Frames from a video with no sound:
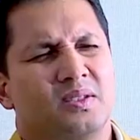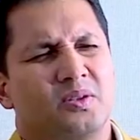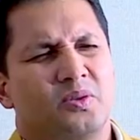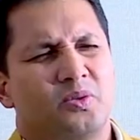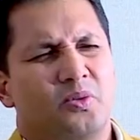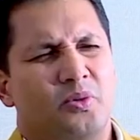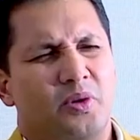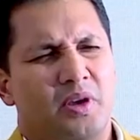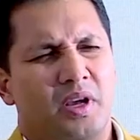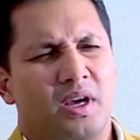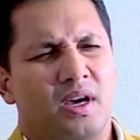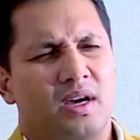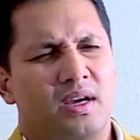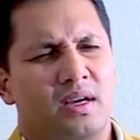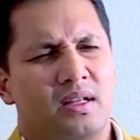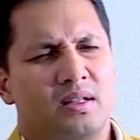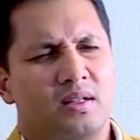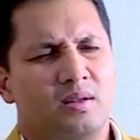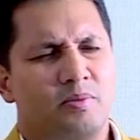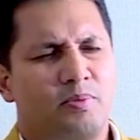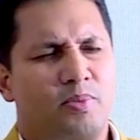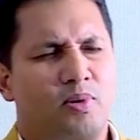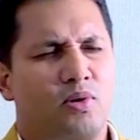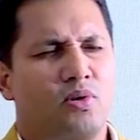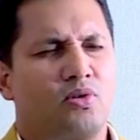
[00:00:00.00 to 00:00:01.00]
We are in
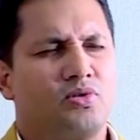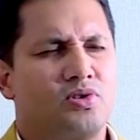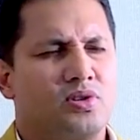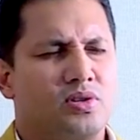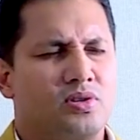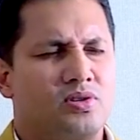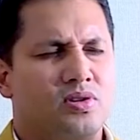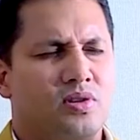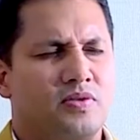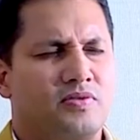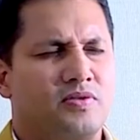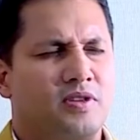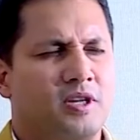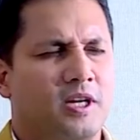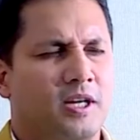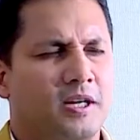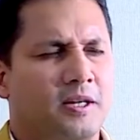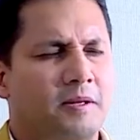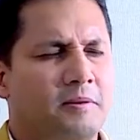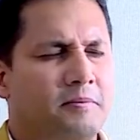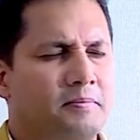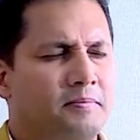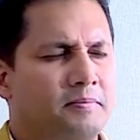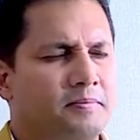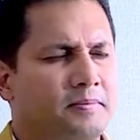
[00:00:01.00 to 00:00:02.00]
the process of
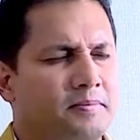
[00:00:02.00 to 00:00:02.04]
time,